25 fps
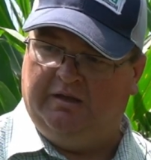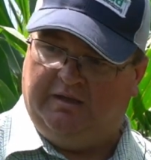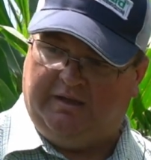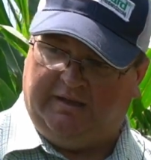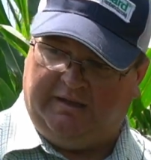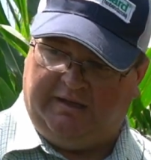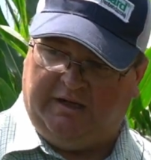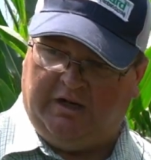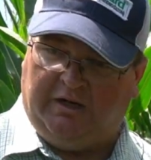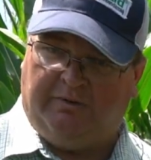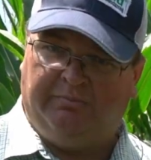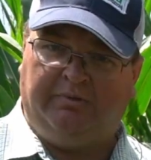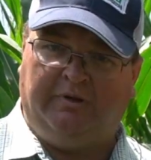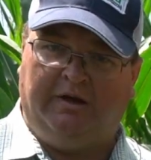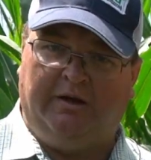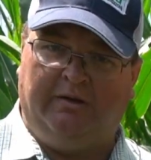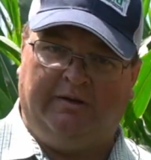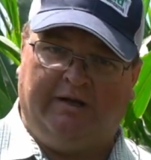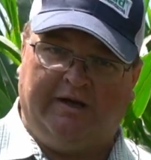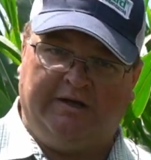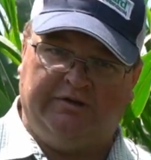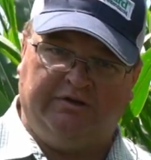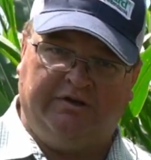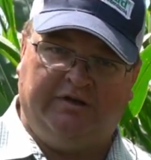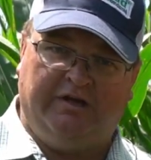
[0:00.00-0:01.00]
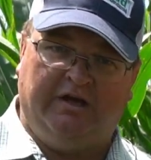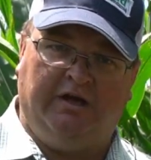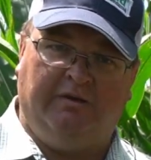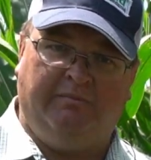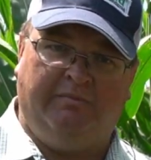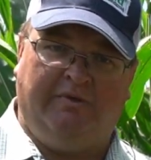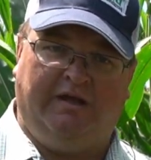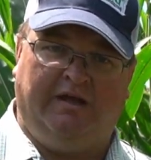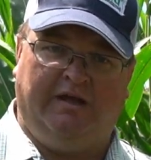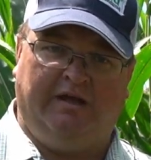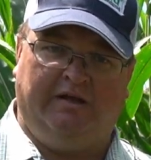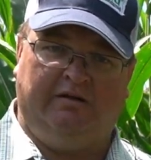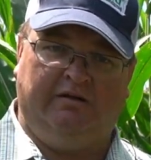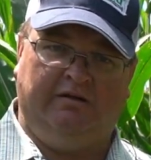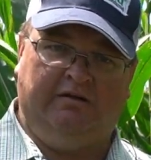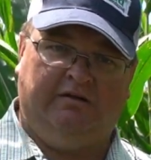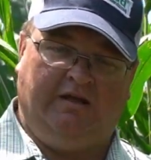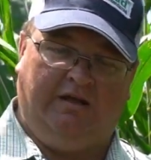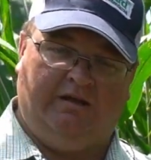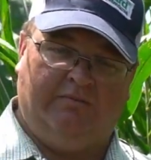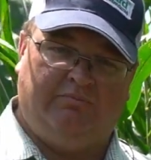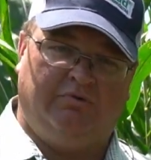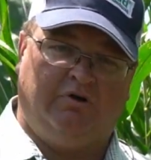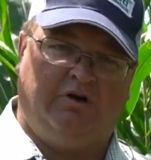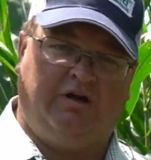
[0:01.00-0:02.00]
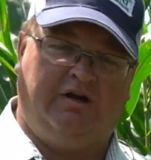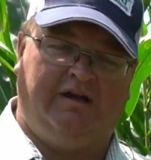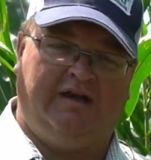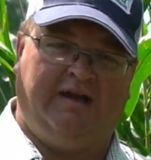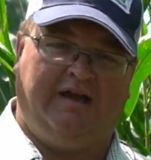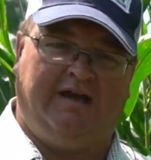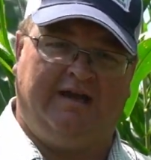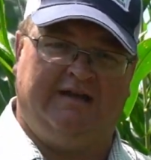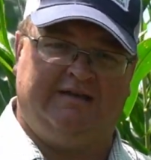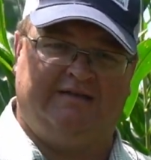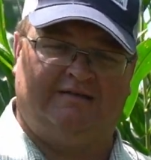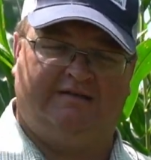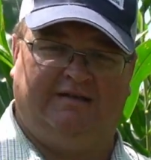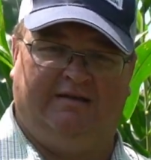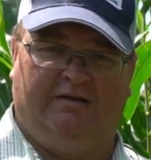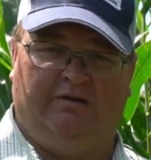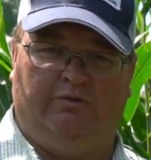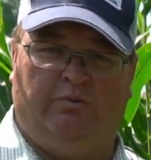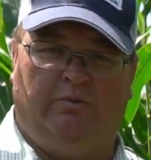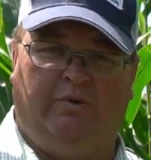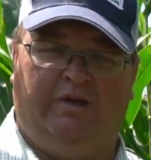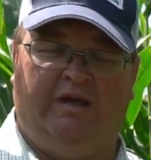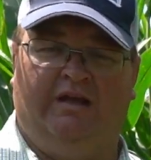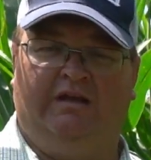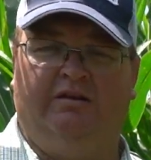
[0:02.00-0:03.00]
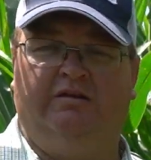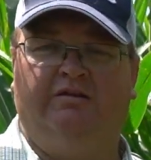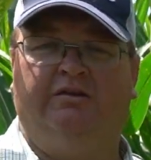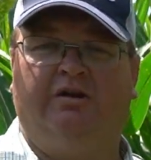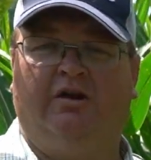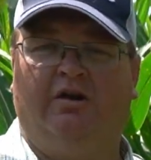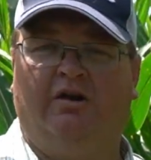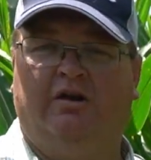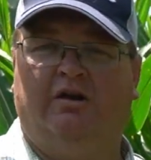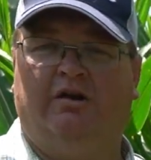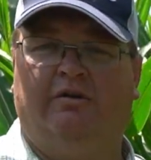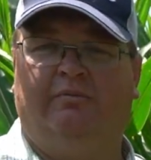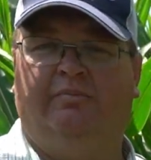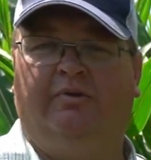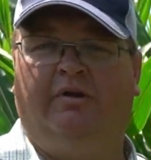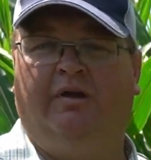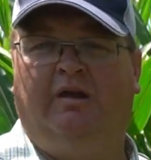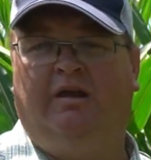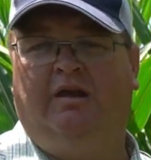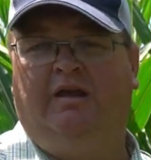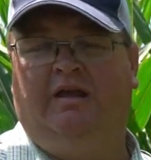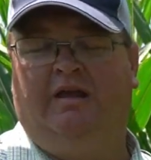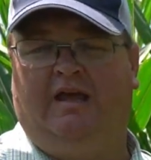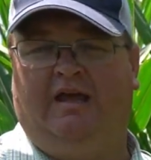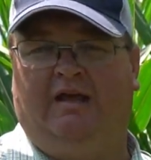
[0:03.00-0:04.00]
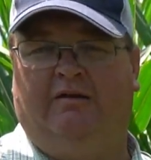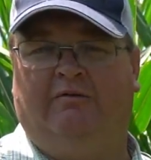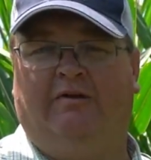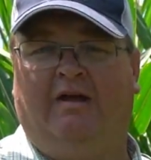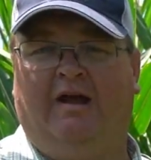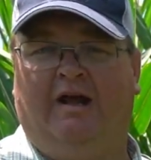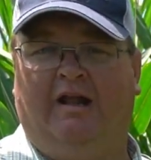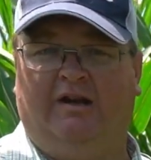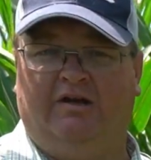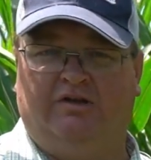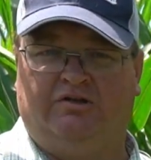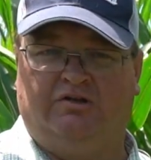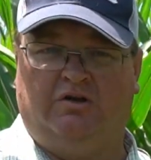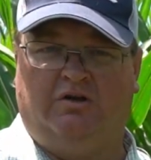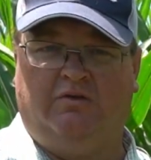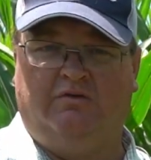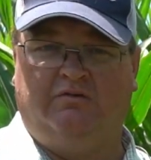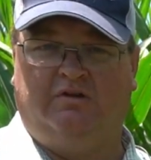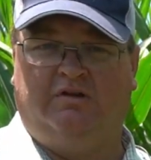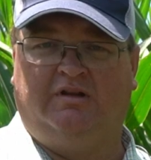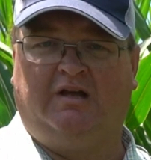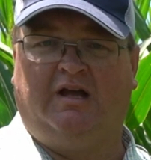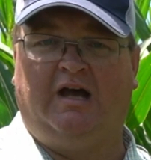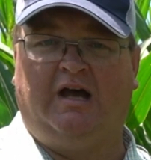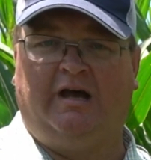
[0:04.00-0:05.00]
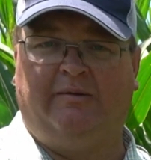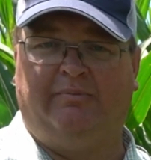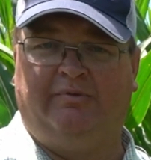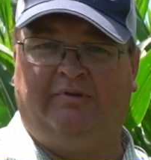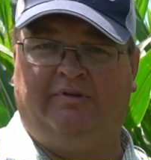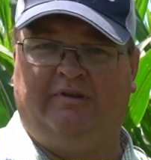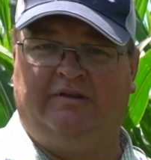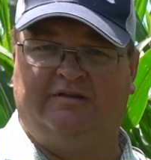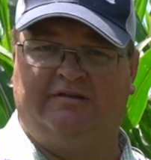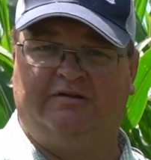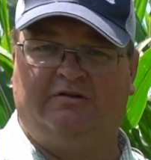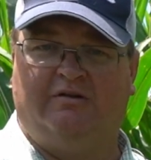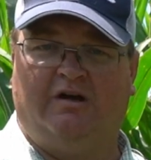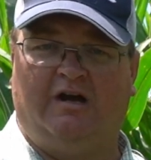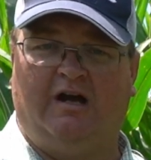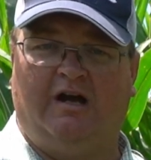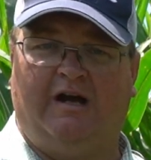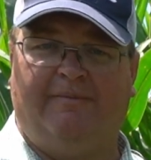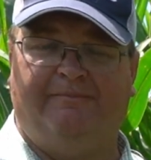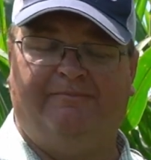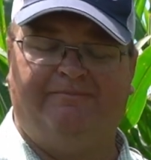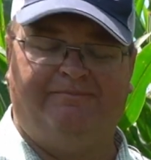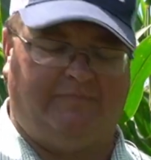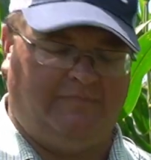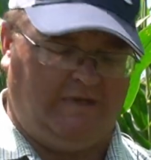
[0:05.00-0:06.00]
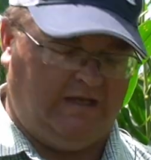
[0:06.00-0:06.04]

An airplane will actually come in and broadcast wheat, turnip, and radish over the top of this crop.